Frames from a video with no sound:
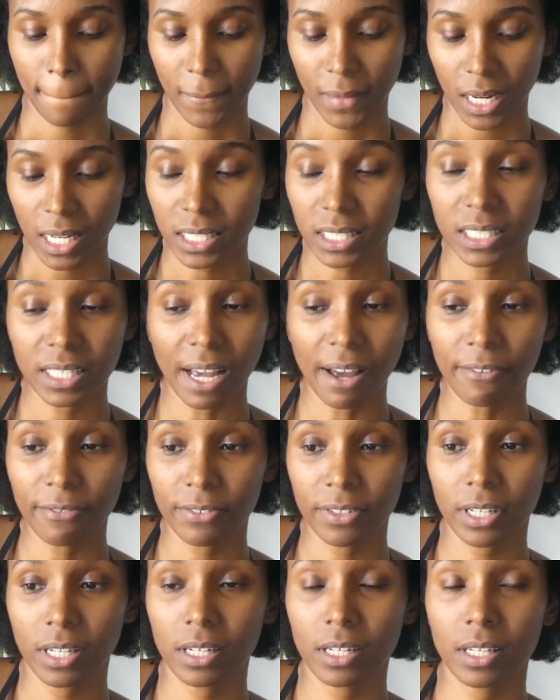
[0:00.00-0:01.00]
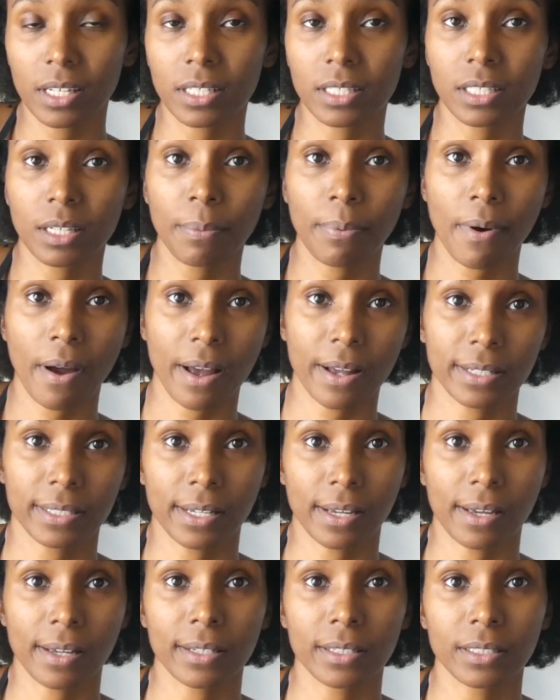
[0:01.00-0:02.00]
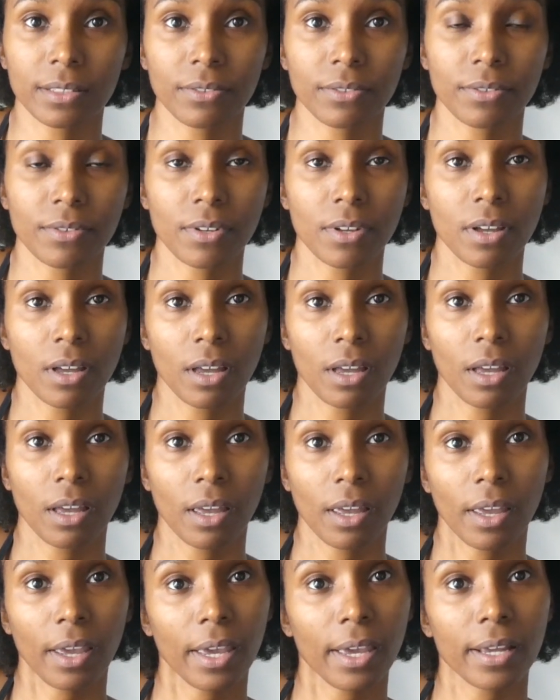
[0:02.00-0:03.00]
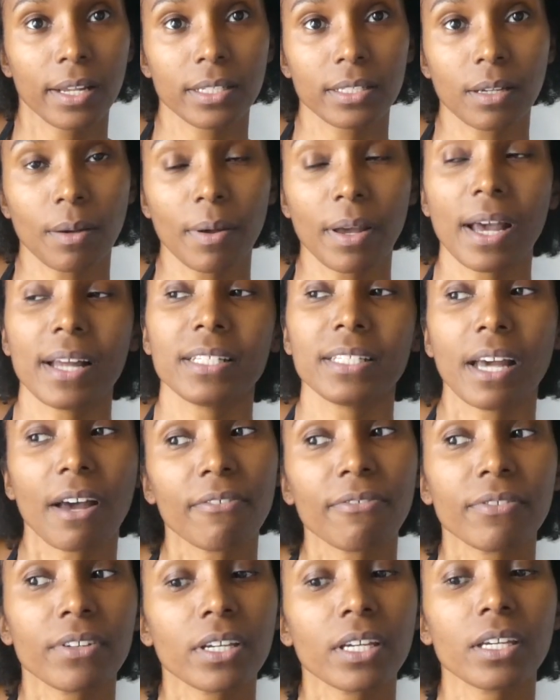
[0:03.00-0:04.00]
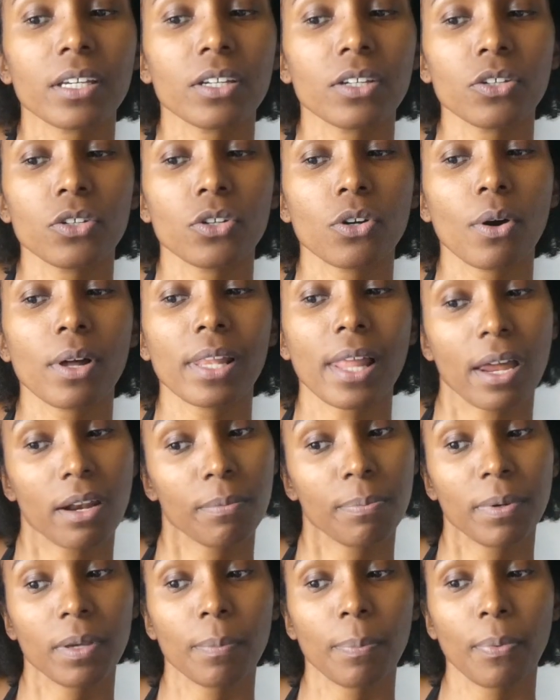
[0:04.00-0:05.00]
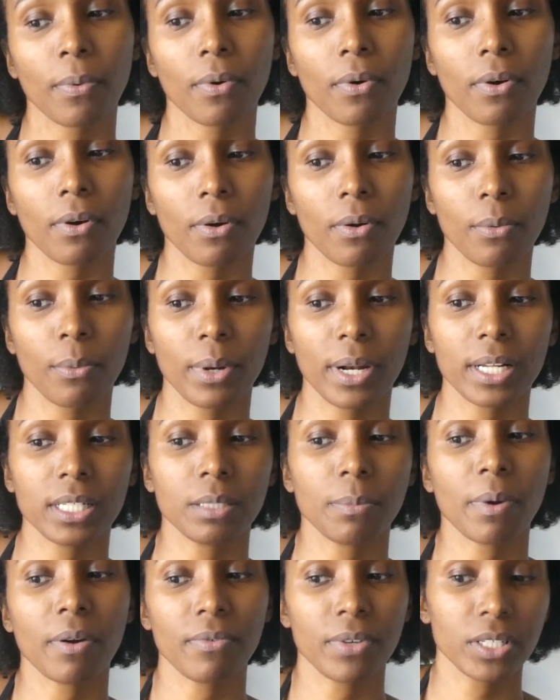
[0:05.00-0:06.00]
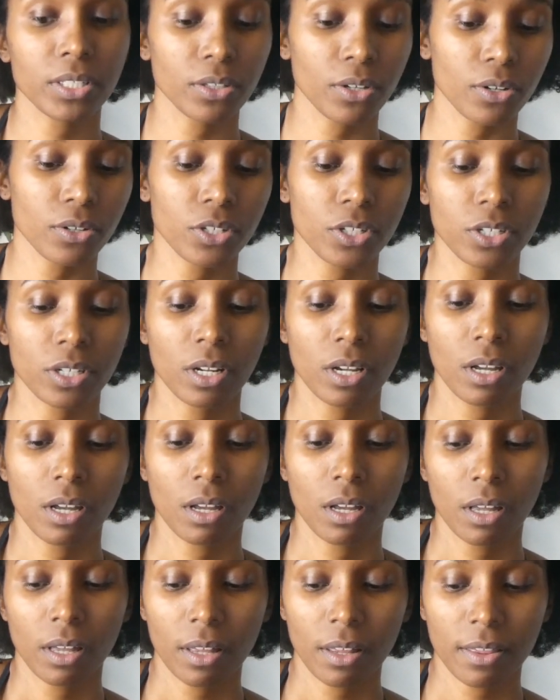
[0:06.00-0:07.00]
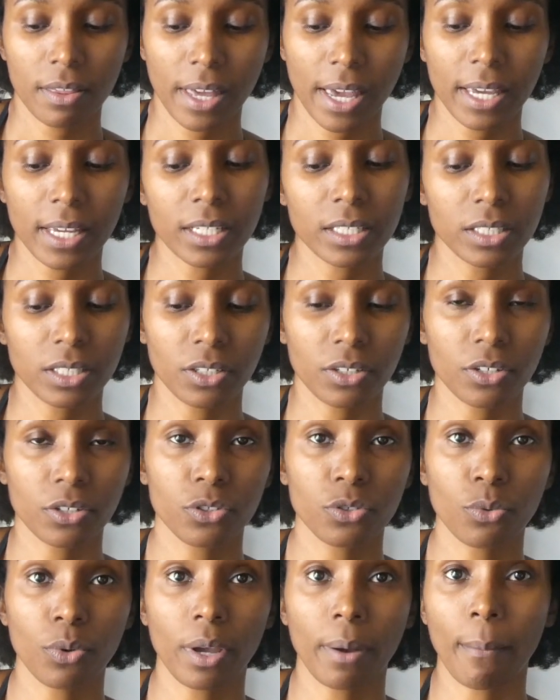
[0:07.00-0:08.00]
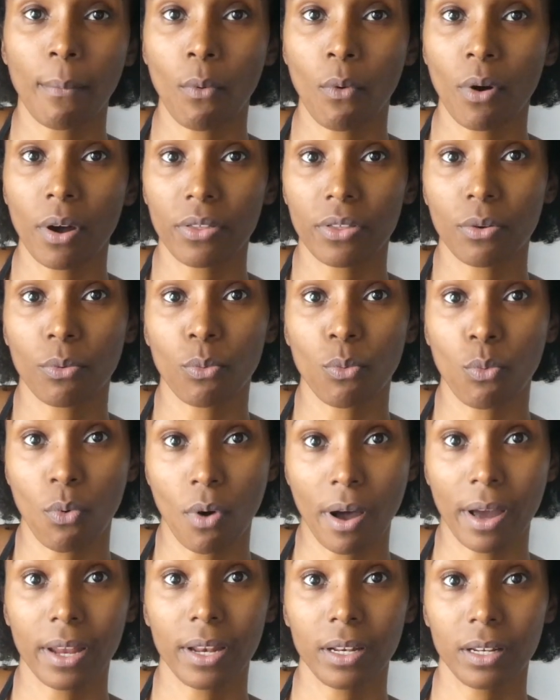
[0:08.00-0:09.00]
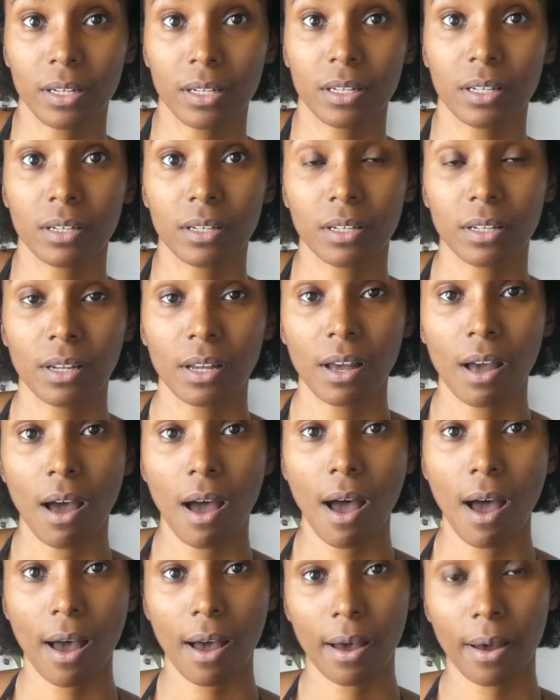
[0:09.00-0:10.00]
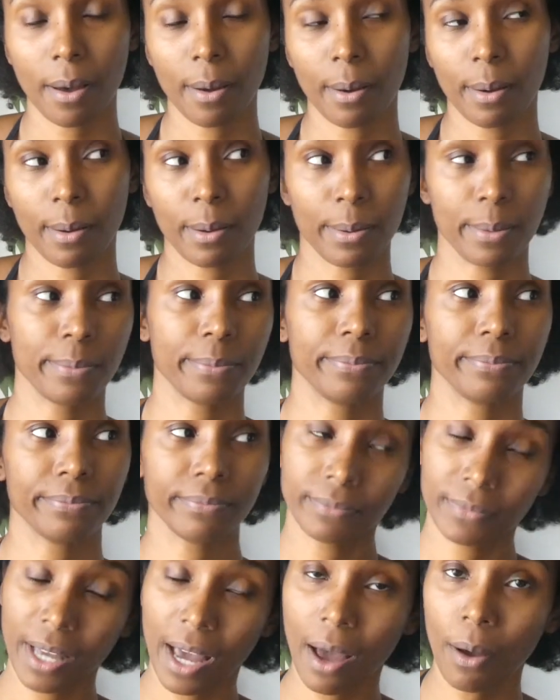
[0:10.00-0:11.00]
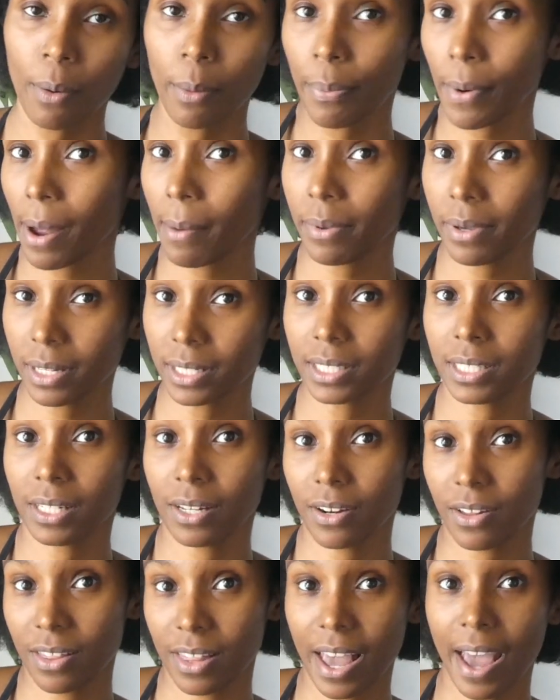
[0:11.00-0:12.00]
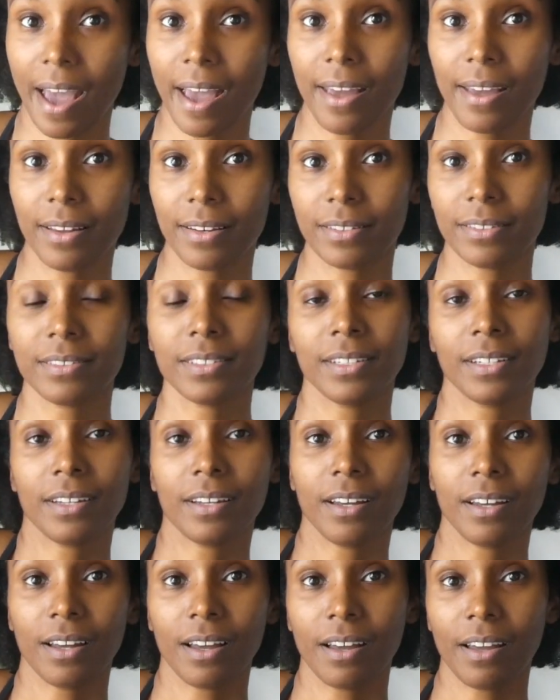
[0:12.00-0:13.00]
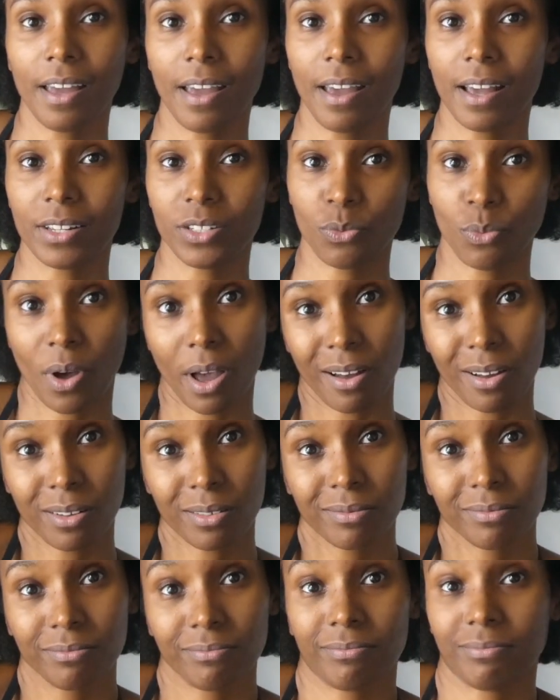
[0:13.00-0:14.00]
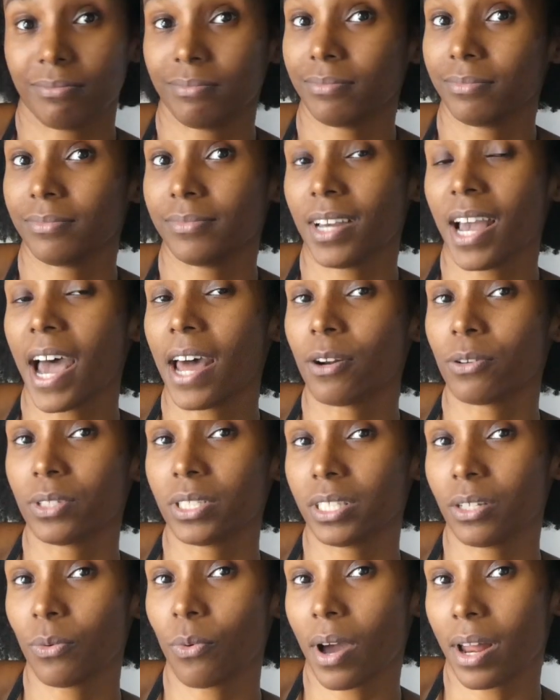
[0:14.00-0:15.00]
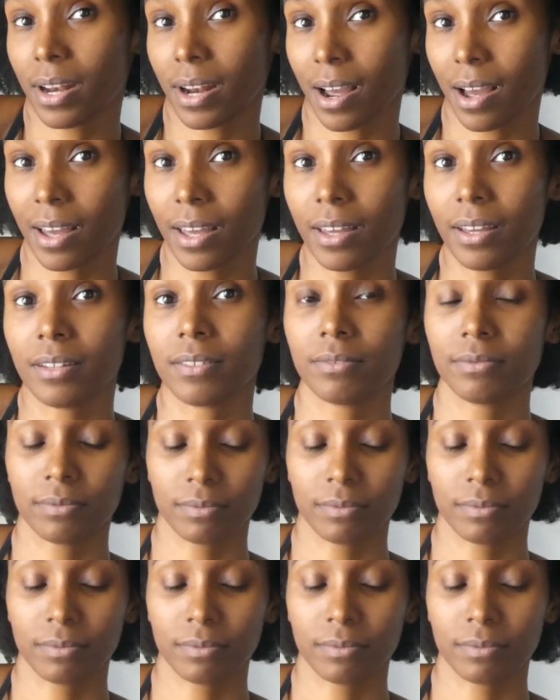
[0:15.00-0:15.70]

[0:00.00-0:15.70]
it's definitely an easy process, and I definitely, a lot of people, when I do my research, they consider doing more than one. I would probably consider that as well. I don't see why not.